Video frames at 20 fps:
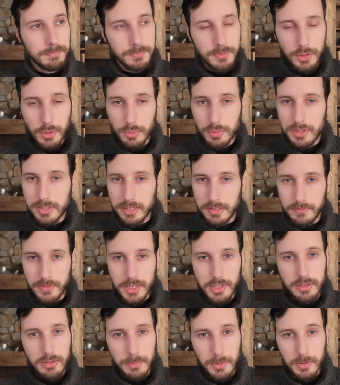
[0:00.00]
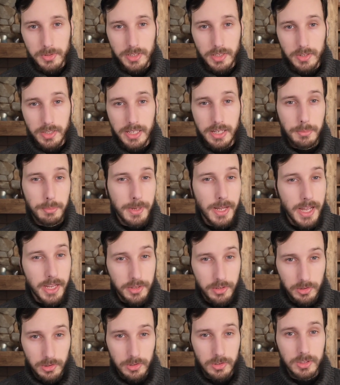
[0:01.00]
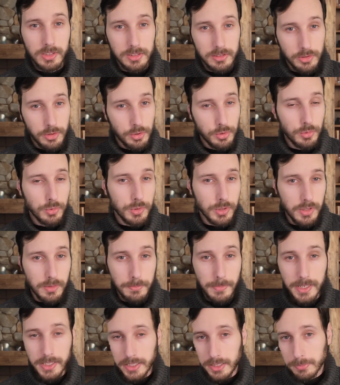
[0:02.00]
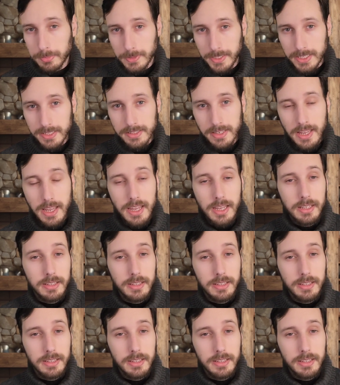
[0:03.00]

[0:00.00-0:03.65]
fruits and vegetables that you're going to buy in your local store or marketplace,